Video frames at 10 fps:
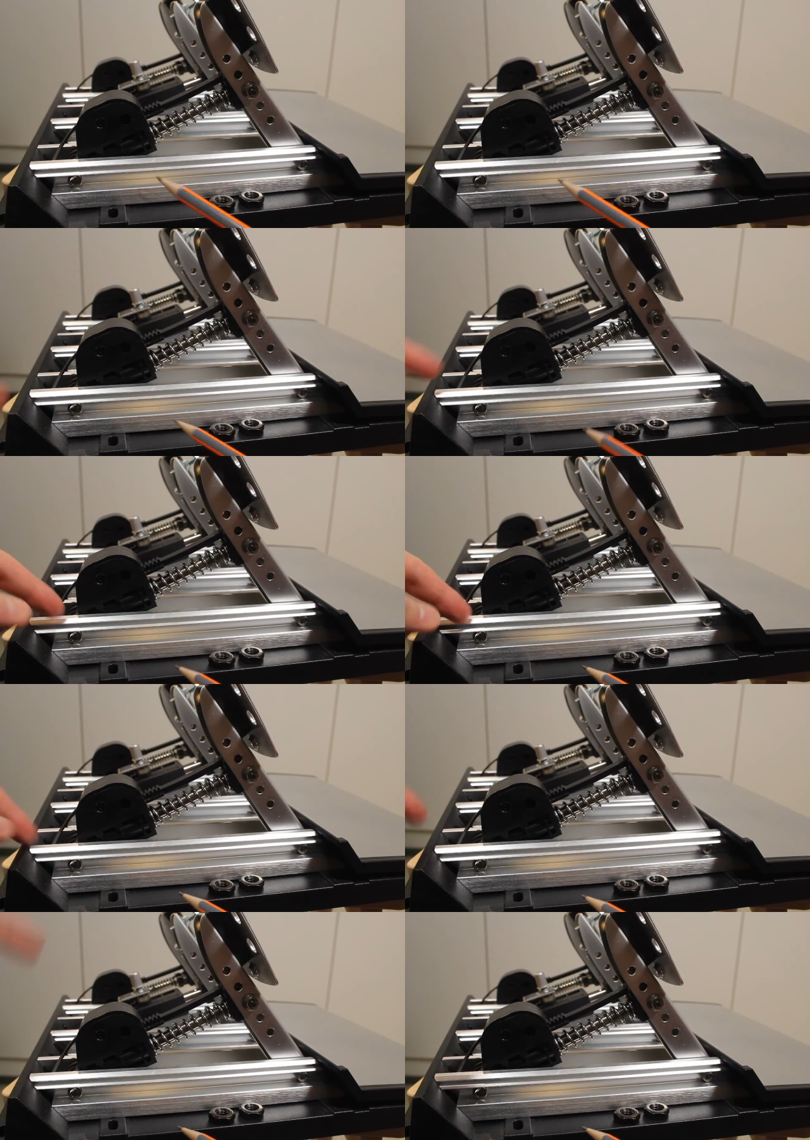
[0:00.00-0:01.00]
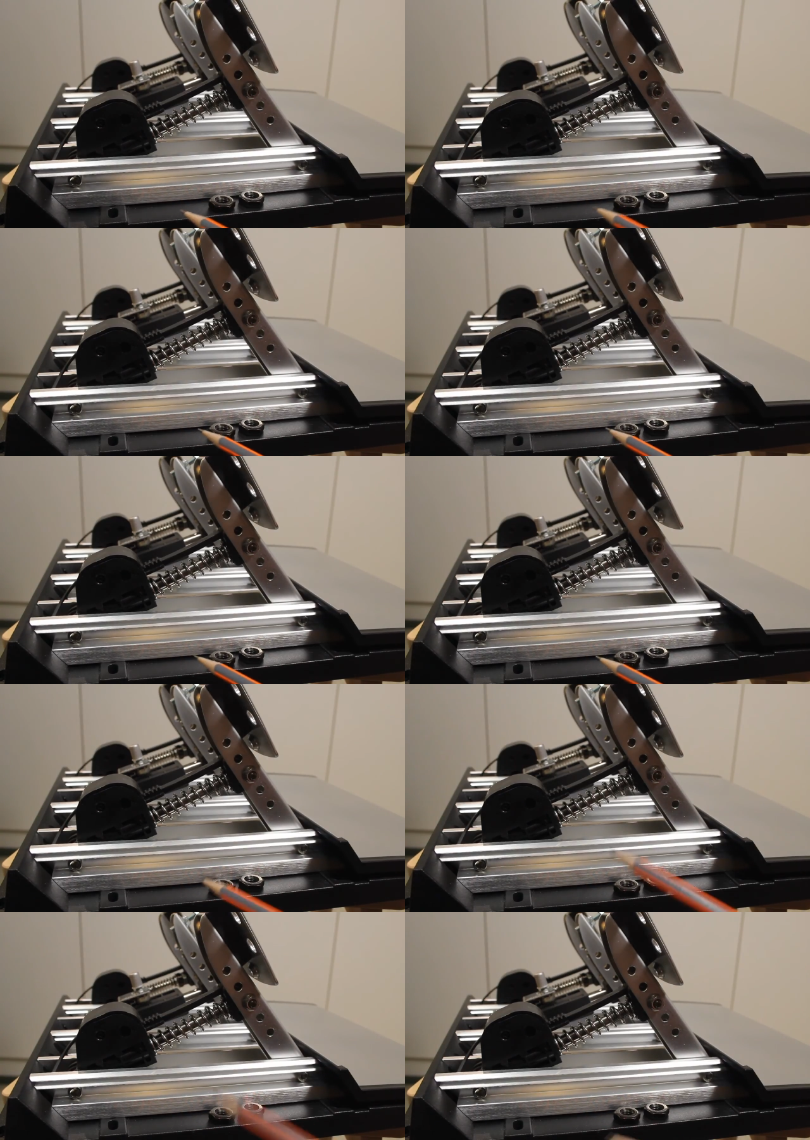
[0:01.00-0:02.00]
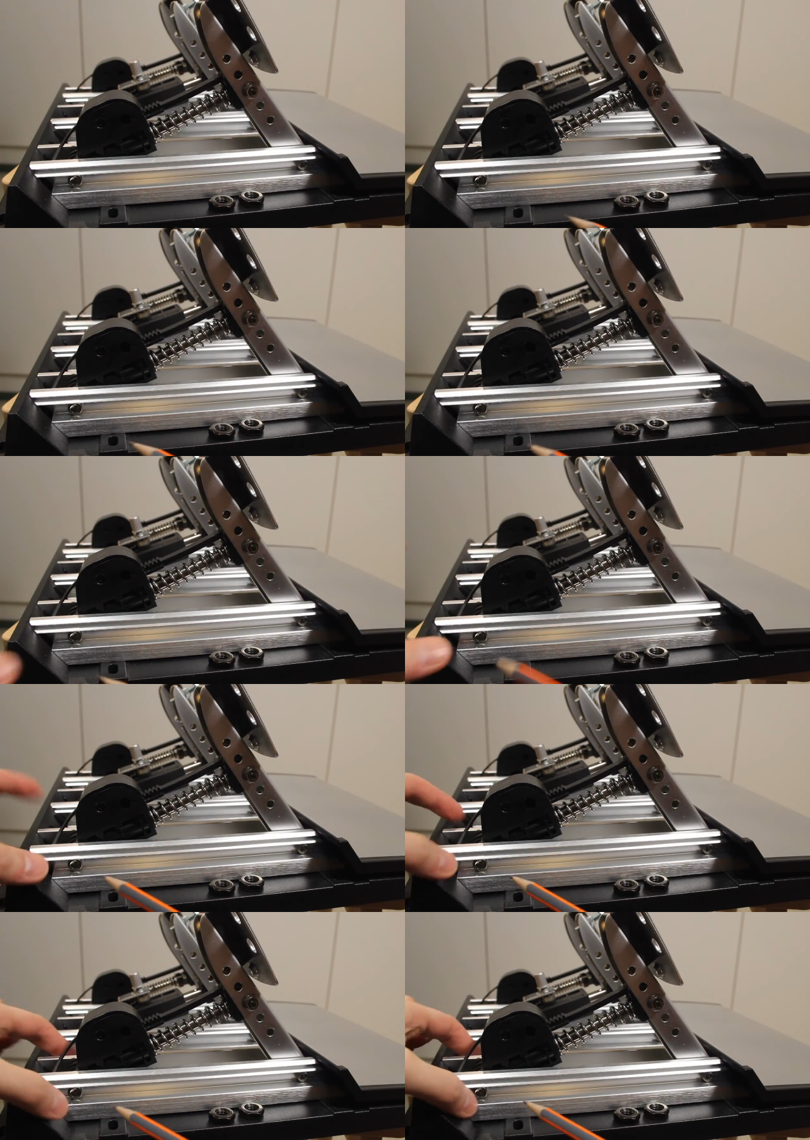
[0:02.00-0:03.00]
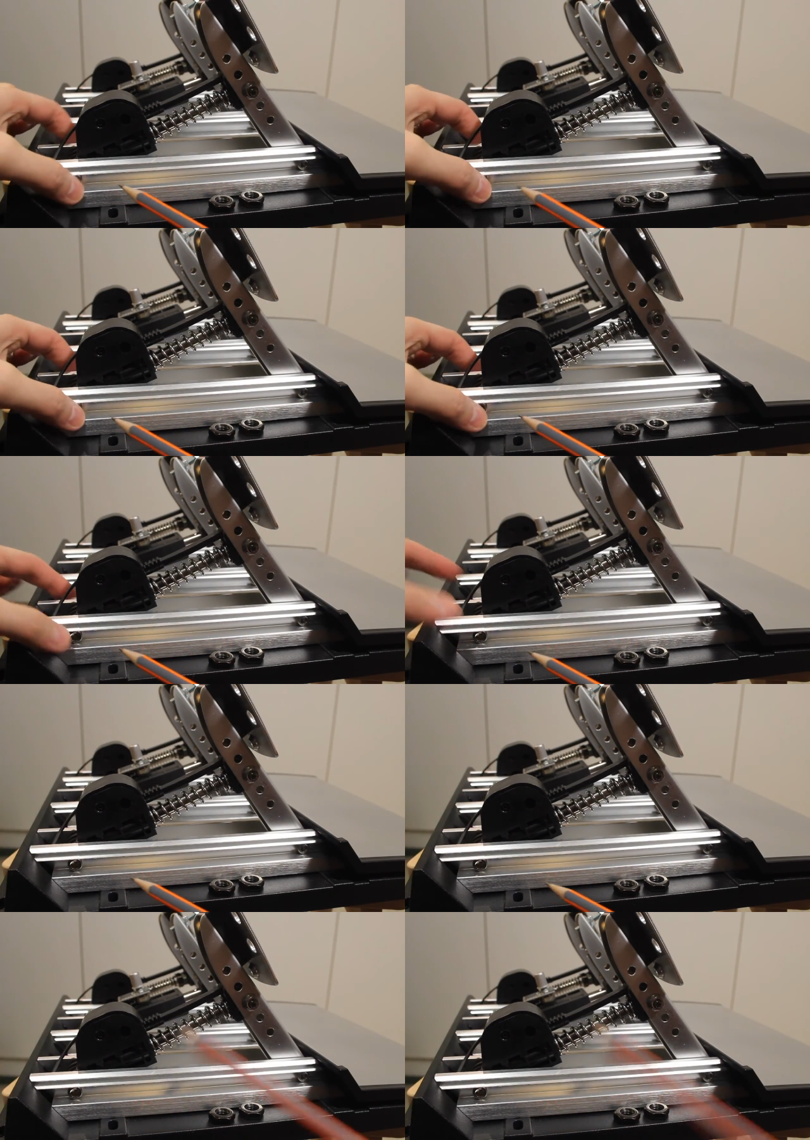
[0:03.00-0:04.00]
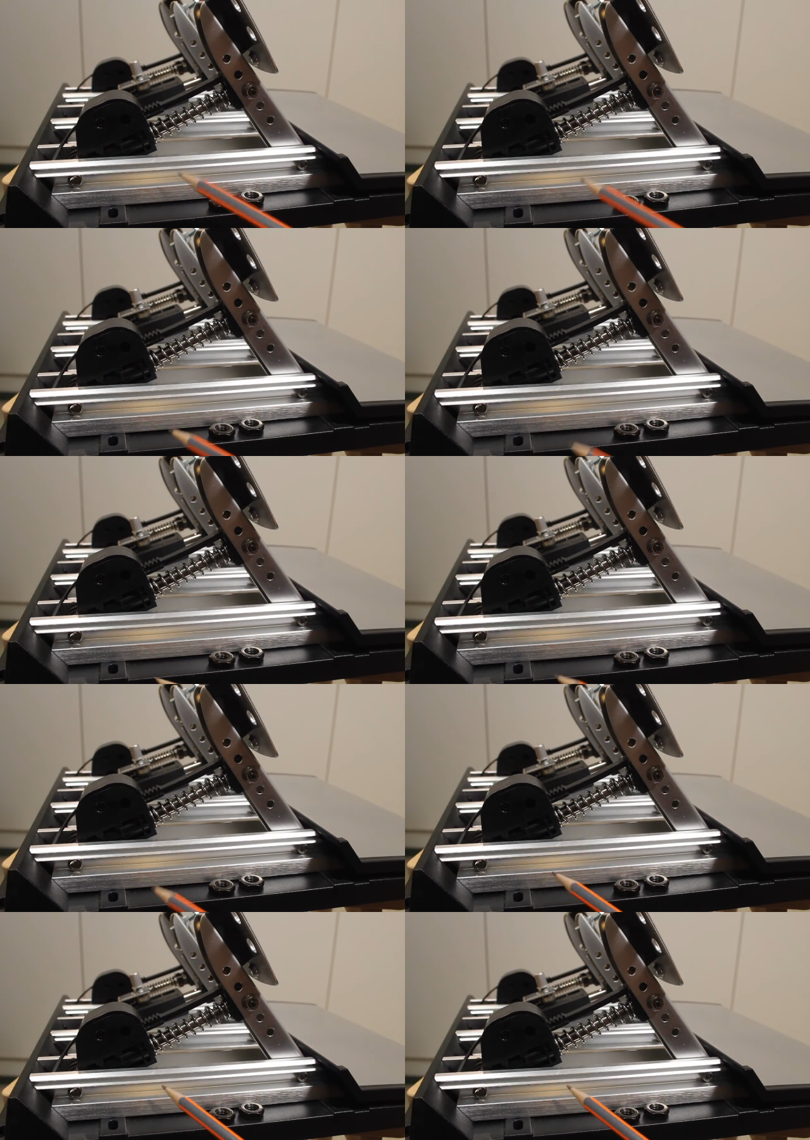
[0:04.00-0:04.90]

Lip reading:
Nobody's mouth can be seen.